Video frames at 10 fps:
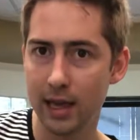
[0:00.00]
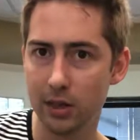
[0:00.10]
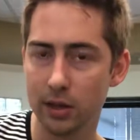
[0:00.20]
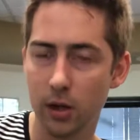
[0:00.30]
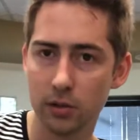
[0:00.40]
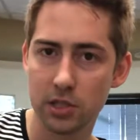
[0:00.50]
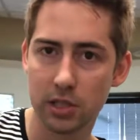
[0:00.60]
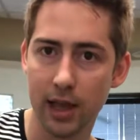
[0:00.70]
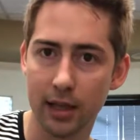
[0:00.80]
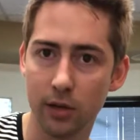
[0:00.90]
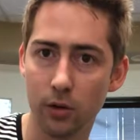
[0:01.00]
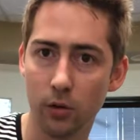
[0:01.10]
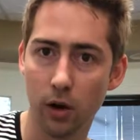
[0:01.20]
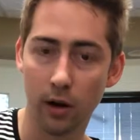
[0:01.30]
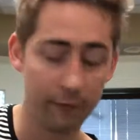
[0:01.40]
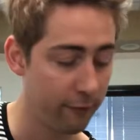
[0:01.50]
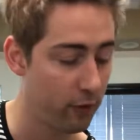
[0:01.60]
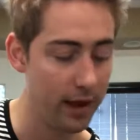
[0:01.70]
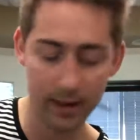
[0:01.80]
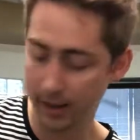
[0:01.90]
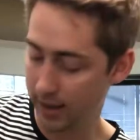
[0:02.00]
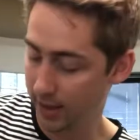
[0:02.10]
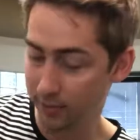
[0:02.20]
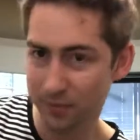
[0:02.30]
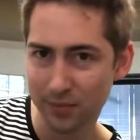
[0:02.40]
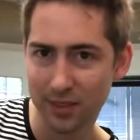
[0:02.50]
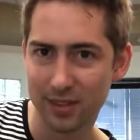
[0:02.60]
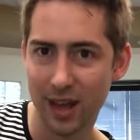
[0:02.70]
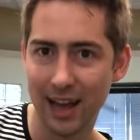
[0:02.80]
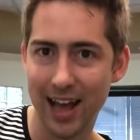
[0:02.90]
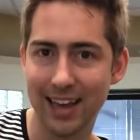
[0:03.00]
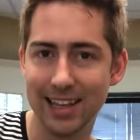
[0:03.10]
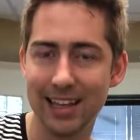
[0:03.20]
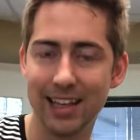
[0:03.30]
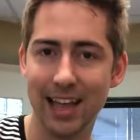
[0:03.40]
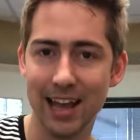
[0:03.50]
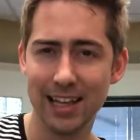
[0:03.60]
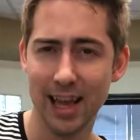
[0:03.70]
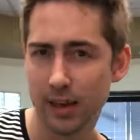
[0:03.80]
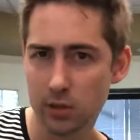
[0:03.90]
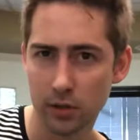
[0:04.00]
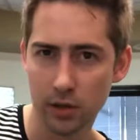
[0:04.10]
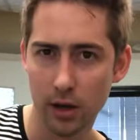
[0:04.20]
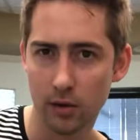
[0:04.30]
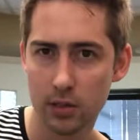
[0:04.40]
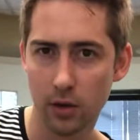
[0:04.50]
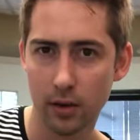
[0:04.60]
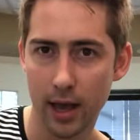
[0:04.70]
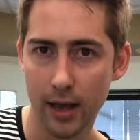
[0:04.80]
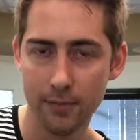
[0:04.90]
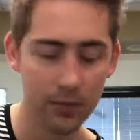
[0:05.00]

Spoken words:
hit the notes that you are fretting and not adding in any extra notes, okay?